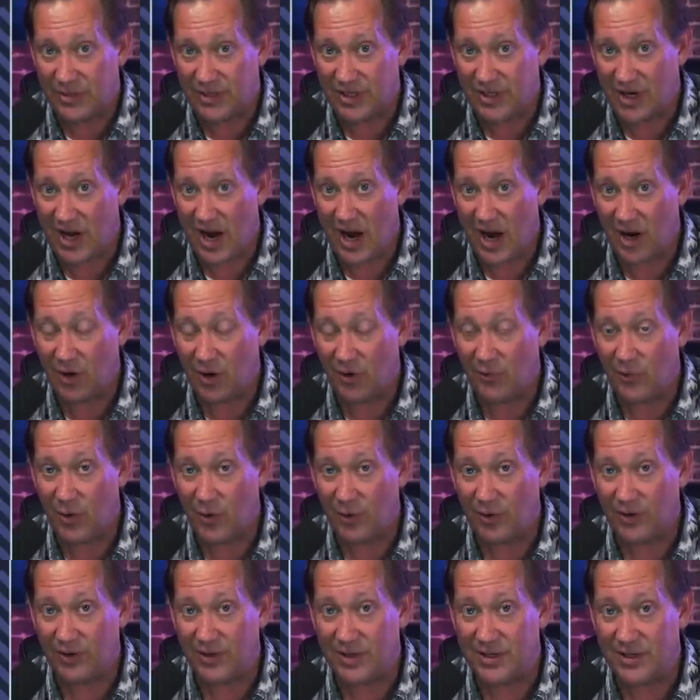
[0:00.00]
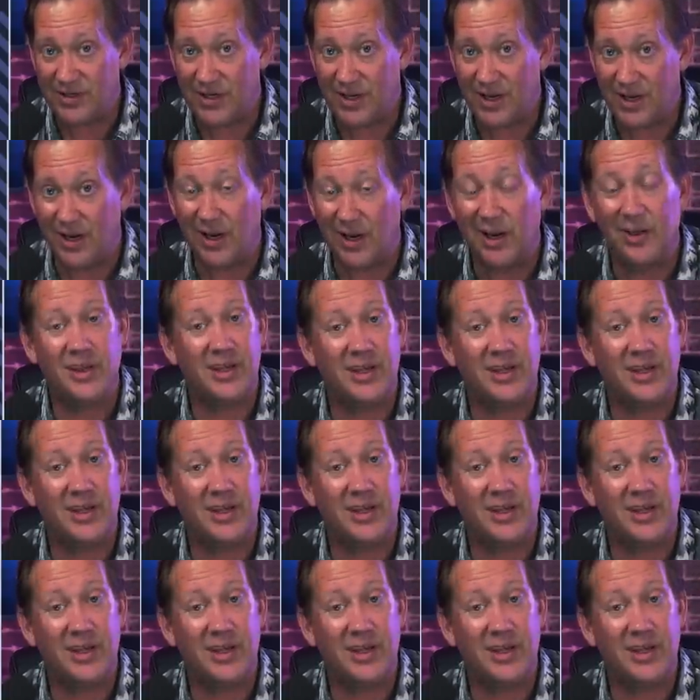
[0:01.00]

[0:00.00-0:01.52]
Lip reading: of Chicago voted this in.